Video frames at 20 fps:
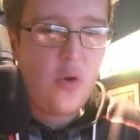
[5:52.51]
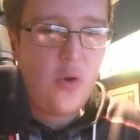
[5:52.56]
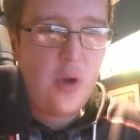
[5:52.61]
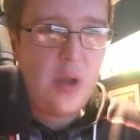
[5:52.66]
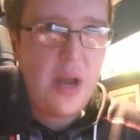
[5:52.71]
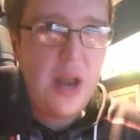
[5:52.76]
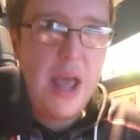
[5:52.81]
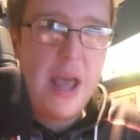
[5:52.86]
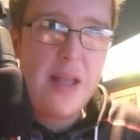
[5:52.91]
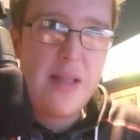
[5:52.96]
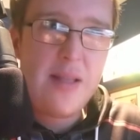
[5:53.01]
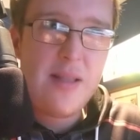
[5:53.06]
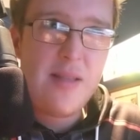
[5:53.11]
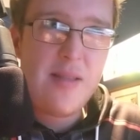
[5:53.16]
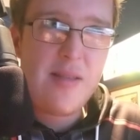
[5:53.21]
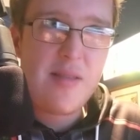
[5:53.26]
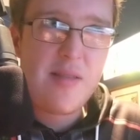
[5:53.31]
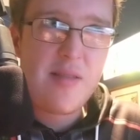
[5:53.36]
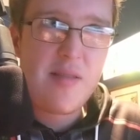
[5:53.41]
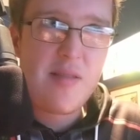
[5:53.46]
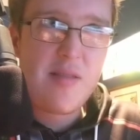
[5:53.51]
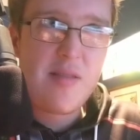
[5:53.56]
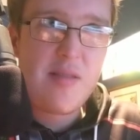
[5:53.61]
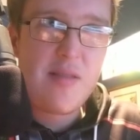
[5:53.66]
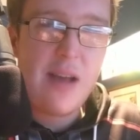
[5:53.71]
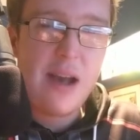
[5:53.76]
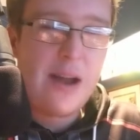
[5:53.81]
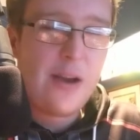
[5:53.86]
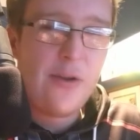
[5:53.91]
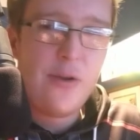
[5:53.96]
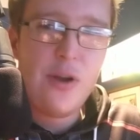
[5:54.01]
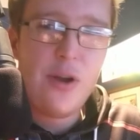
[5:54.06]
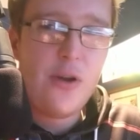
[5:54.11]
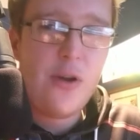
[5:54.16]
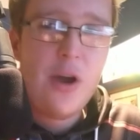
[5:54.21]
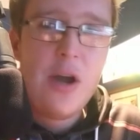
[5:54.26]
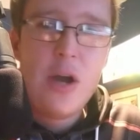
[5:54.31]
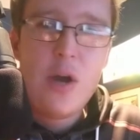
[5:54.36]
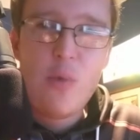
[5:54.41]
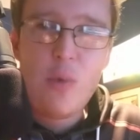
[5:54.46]
or it ends, I
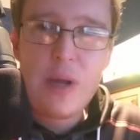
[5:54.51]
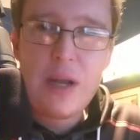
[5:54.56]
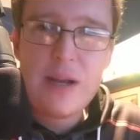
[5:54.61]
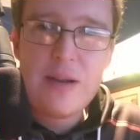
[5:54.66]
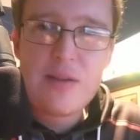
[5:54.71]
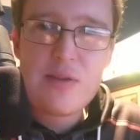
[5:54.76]
don't know.